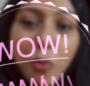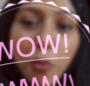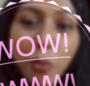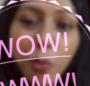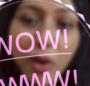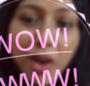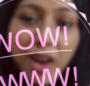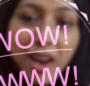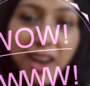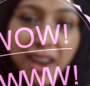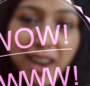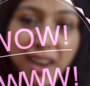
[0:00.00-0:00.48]

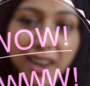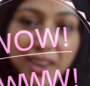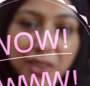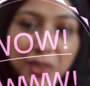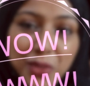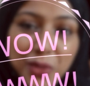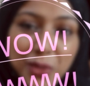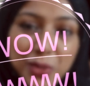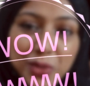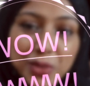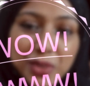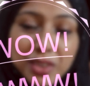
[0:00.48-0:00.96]
wow,
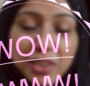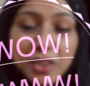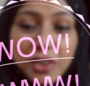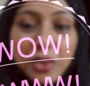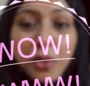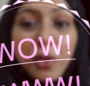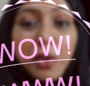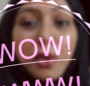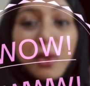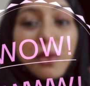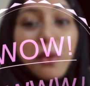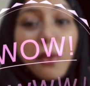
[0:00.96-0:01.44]

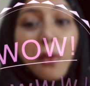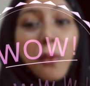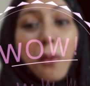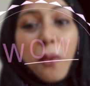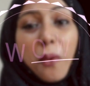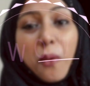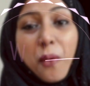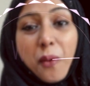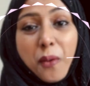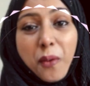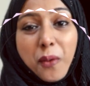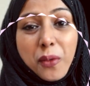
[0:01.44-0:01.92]
or
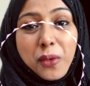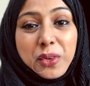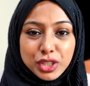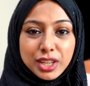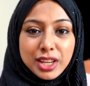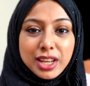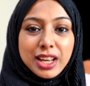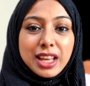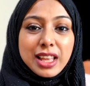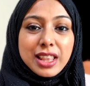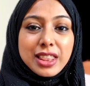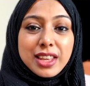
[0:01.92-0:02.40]
oh.
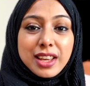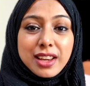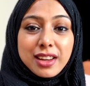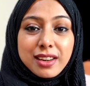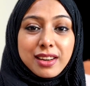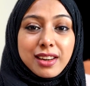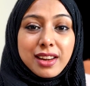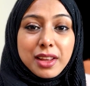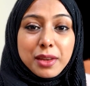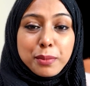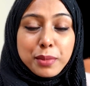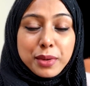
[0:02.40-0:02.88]
They're
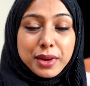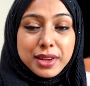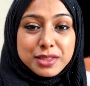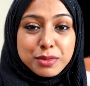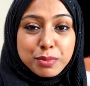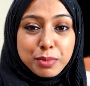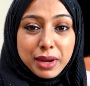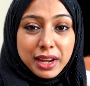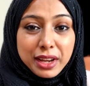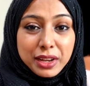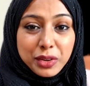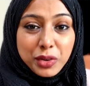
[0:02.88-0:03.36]
really impressed
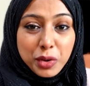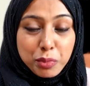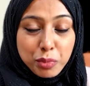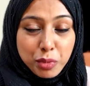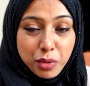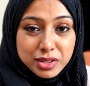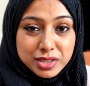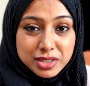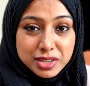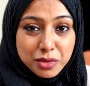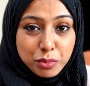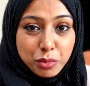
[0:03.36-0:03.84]
by your
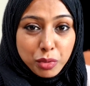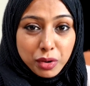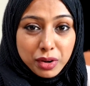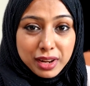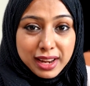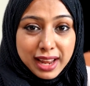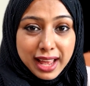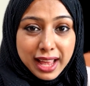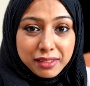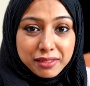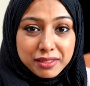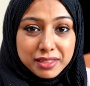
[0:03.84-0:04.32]
positive body
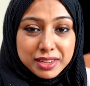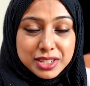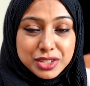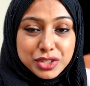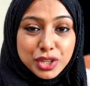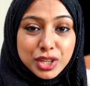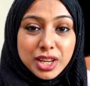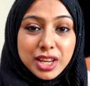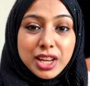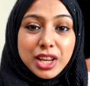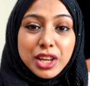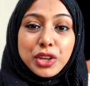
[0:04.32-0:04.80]
language,
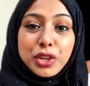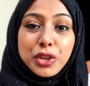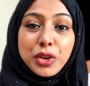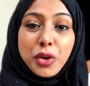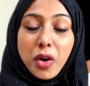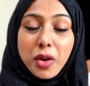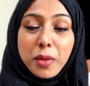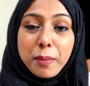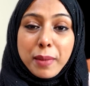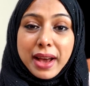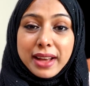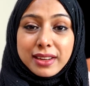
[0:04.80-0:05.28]
your
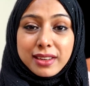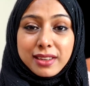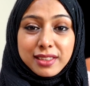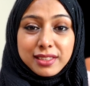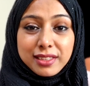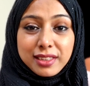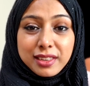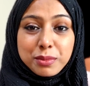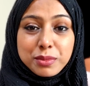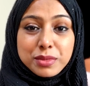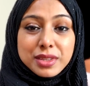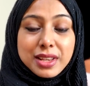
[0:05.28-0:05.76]

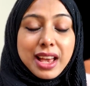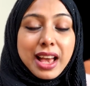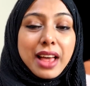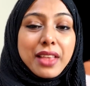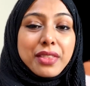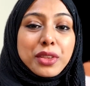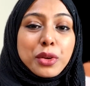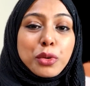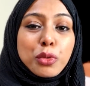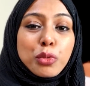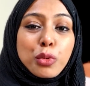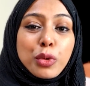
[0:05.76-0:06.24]
mannerisms, and
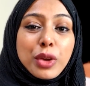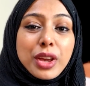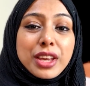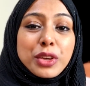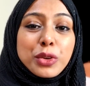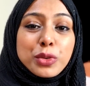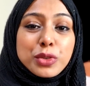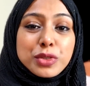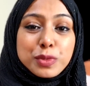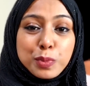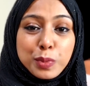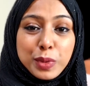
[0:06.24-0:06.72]
the way you
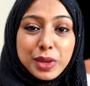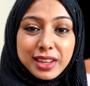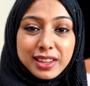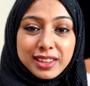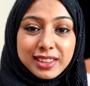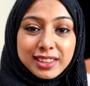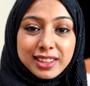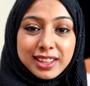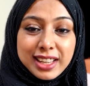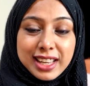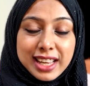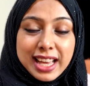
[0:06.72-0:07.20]
speak.
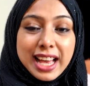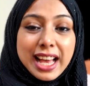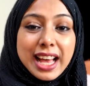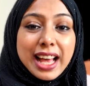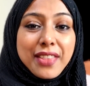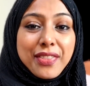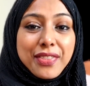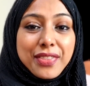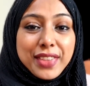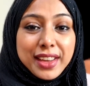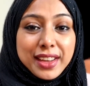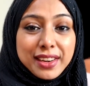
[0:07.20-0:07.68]

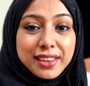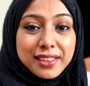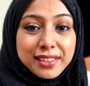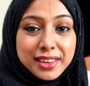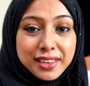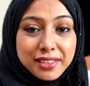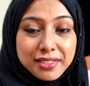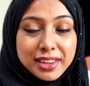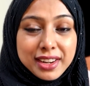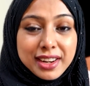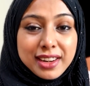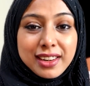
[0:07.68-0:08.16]
And they
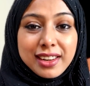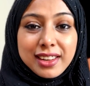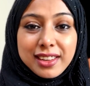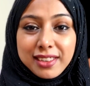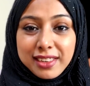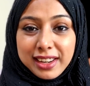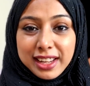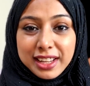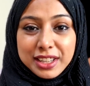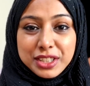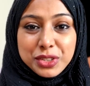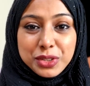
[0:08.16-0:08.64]
definitely
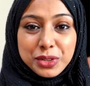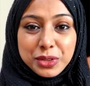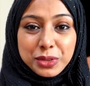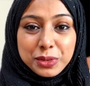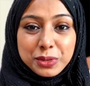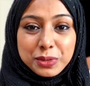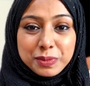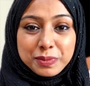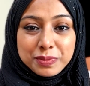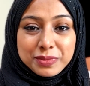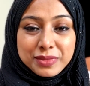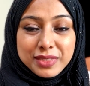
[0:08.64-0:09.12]
relate to you.
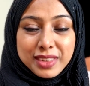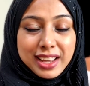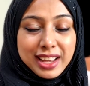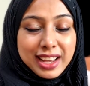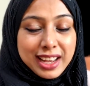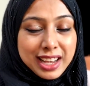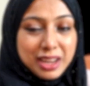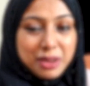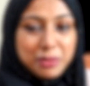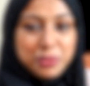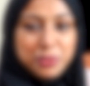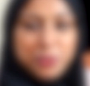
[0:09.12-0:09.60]

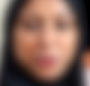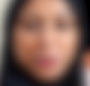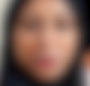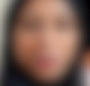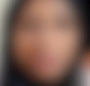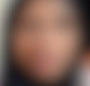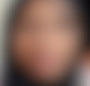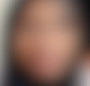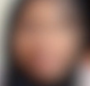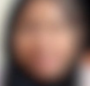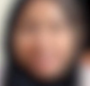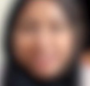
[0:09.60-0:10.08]
I am right. sure
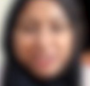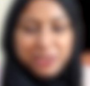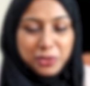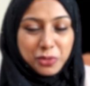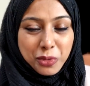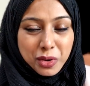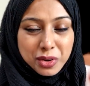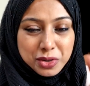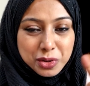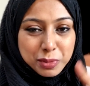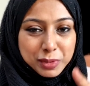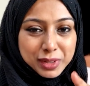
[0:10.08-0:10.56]
you
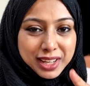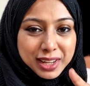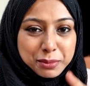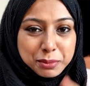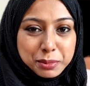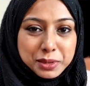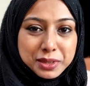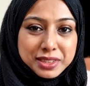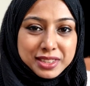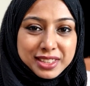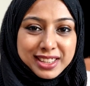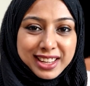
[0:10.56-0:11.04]
want to be that
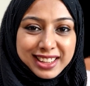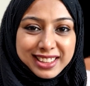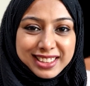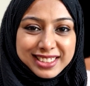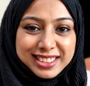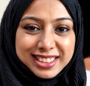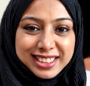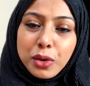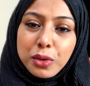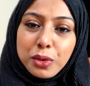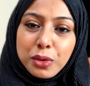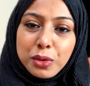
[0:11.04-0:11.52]

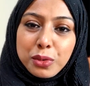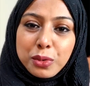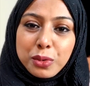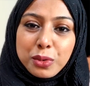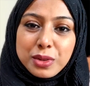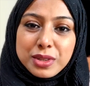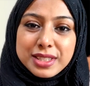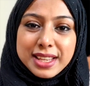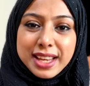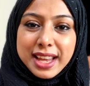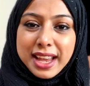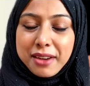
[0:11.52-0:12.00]
personality who
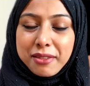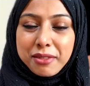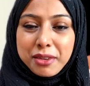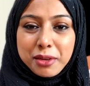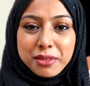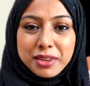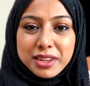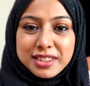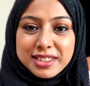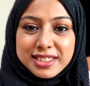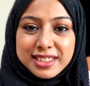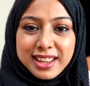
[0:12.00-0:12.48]
rules
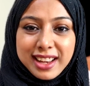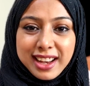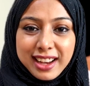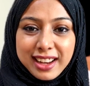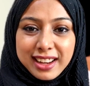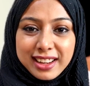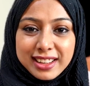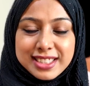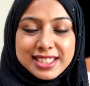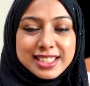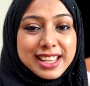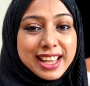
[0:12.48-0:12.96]
everyone's
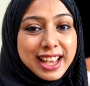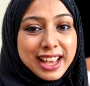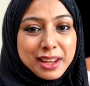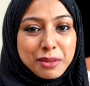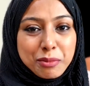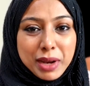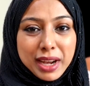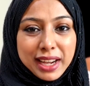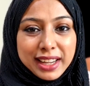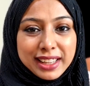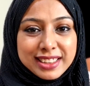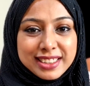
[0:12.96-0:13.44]
hearts and
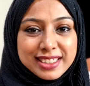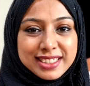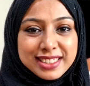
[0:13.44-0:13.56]
minds.